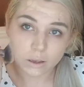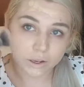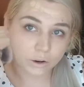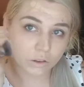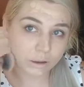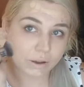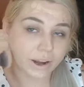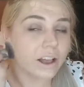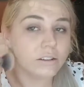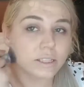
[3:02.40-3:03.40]
And don't look at my
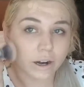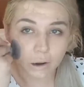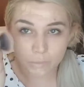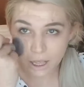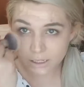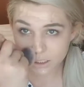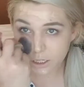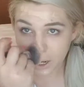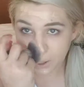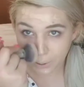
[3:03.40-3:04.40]
nails, they're a mess
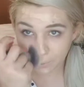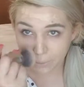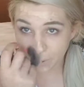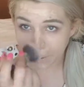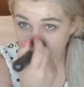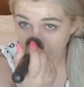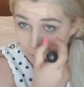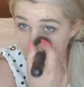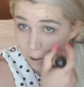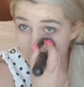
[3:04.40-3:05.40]
too.
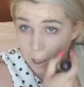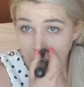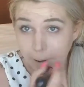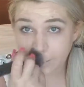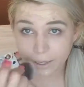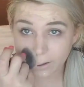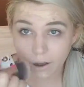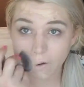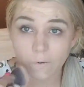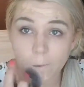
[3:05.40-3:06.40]
I got to get
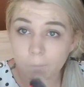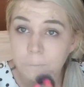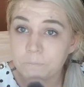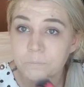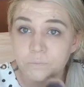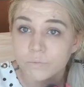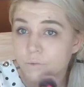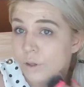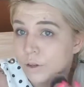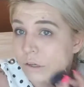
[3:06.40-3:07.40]
home.
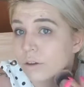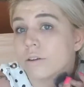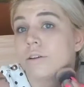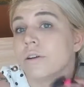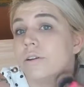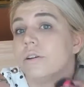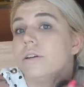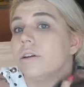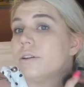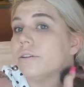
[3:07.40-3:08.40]

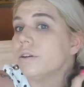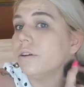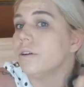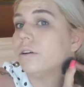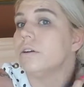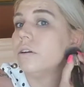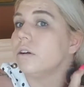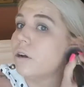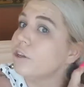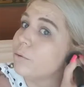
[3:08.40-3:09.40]
And
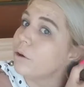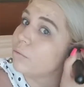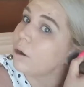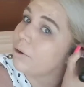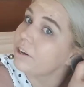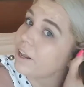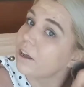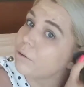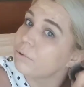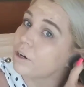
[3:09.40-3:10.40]
you want to run it
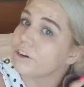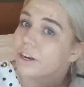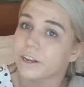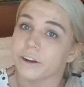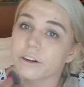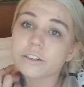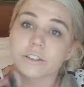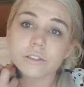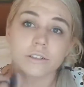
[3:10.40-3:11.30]
down and put it on your ears.